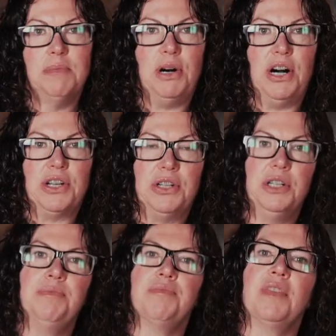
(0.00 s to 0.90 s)
the
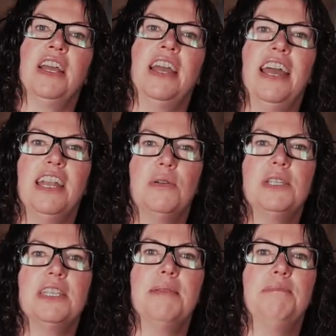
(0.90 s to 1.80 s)
bottle, and it
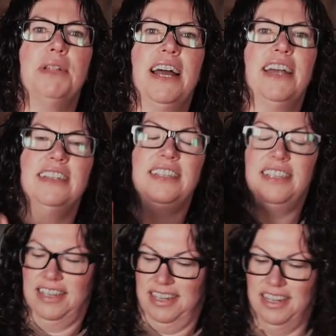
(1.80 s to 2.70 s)
was a blend
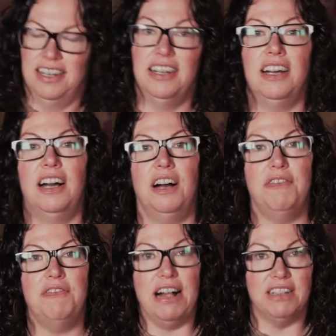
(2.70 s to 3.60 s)
of
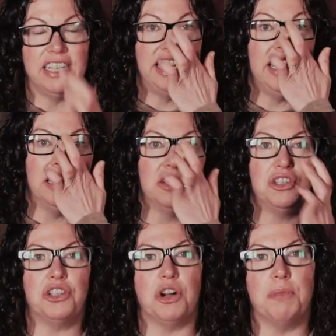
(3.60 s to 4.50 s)
Valdegui,
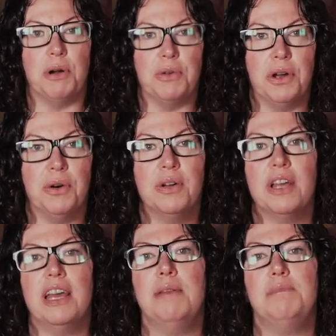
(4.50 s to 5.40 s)

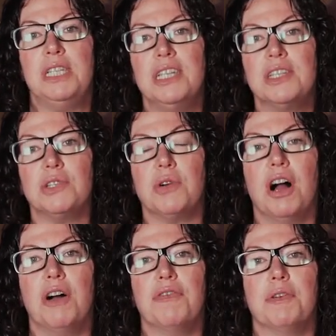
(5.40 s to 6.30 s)
Charbonneau, and Petit
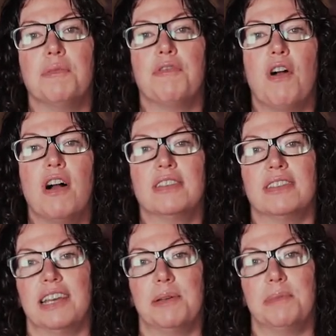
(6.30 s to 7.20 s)
Syrah from Frog's
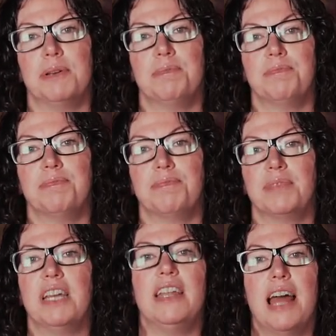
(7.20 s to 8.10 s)
Leap
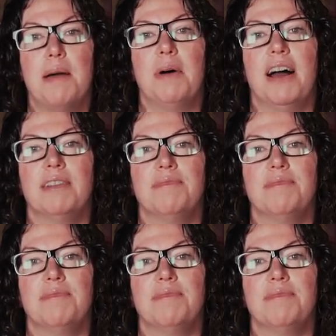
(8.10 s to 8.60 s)
in Napa.